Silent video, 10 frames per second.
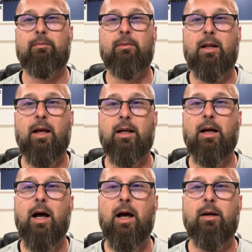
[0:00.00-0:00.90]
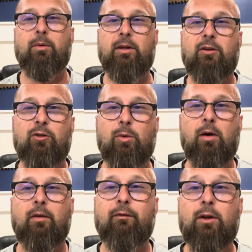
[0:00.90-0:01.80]
that I got with these
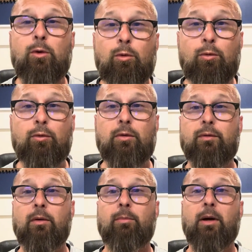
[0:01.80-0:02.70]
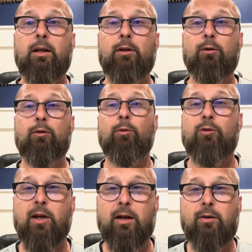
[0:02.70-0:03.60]
12 views from my YouTube
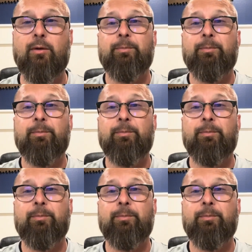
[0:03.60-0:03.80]
channel.